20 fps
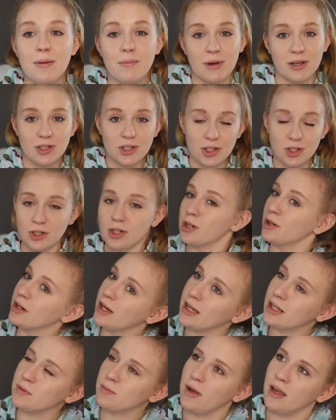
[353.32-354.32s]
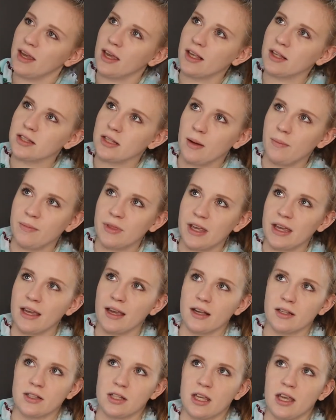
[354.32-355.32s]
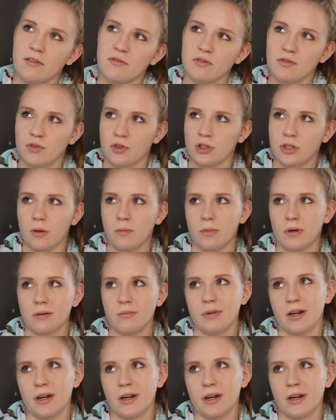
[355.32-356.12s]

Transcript: My sister is making something as a gift for someone,